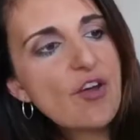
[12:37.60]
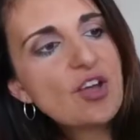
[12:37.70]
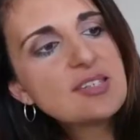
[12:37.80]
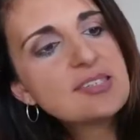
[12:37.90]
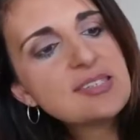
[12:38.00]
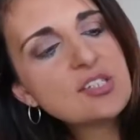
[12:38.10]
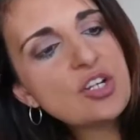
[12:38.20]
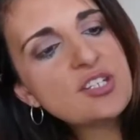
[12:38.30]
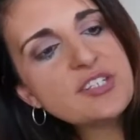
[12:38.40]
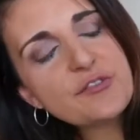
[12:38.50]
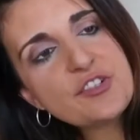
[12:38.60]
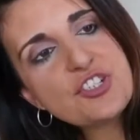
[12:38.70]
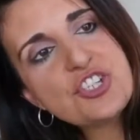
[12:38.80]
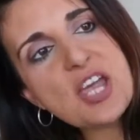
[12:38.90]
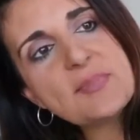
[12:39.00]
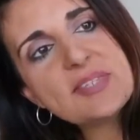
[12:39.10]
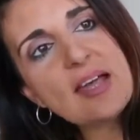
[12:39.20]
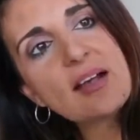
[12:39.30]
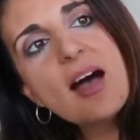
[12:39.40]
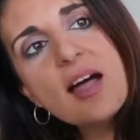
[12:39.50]
focuses on different shapes
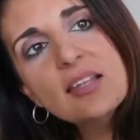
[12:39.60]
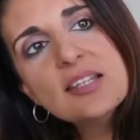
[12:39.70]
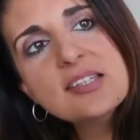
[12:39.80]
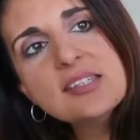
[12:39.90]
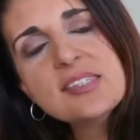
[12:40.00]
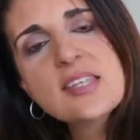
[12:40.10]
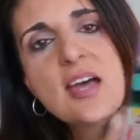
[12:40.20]
and colors.